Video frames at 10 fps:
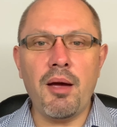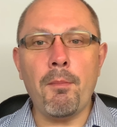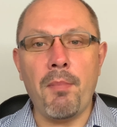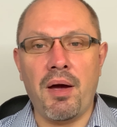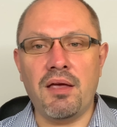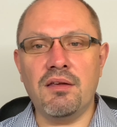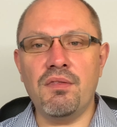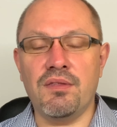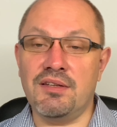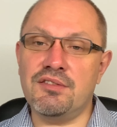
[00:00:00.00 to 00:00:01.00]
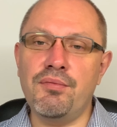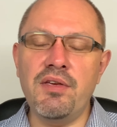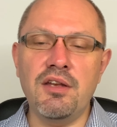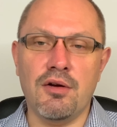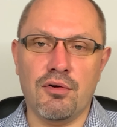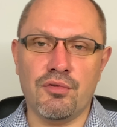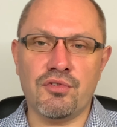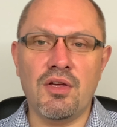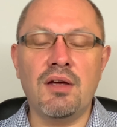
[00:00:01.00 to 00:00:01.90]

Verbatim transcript: I'm making these videos,